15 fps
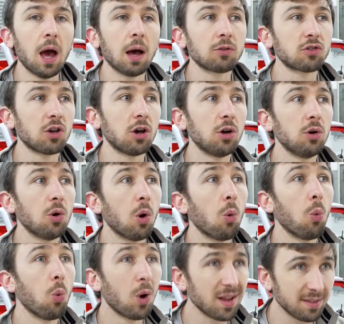So
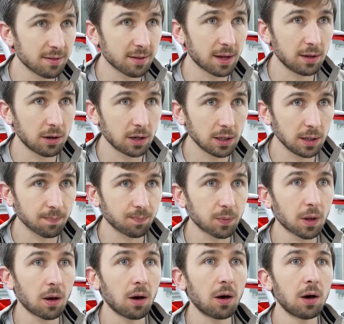Wednesday night
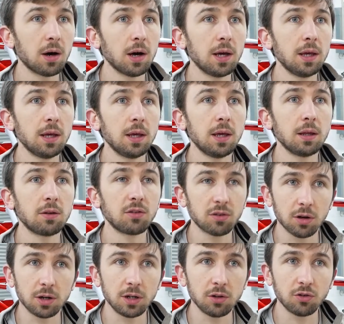I
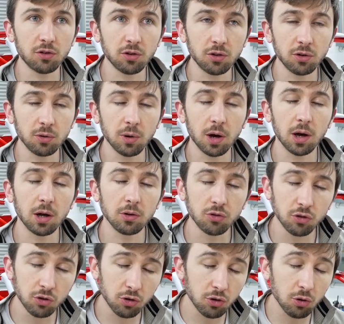decided to
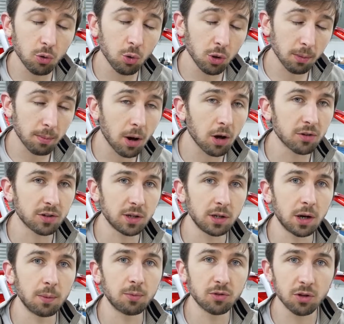do all the masking
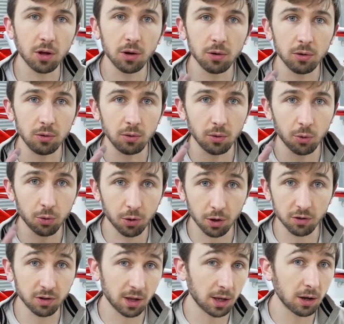up, so
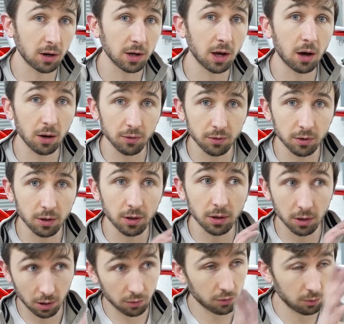Thursday night
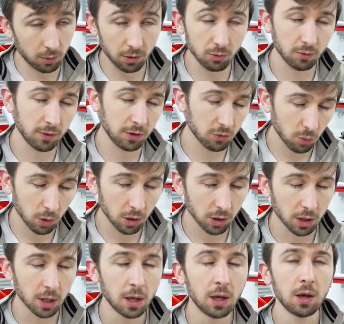after we all finished
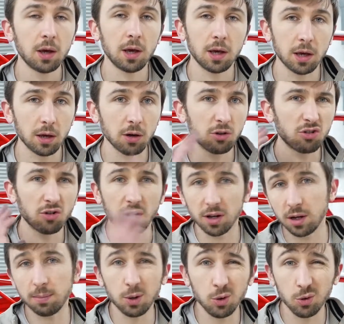work, it could go straight
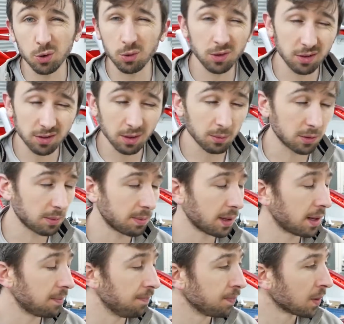in the booth, or at least that was the plan.